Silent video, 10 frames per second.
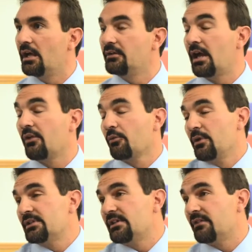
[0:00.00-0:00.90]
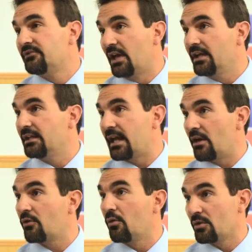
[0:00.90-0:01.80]
Now, the reason they've done it
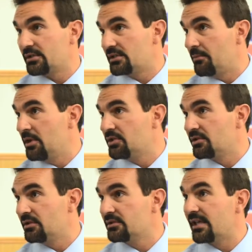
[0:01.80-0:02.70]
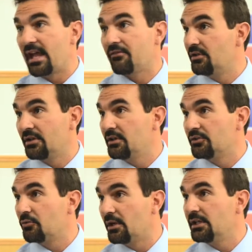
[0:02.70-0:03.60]
now, of course, as I mentioned, is they haven't done it
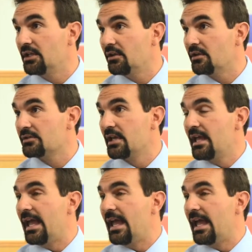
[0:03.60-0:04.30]
in 20 years,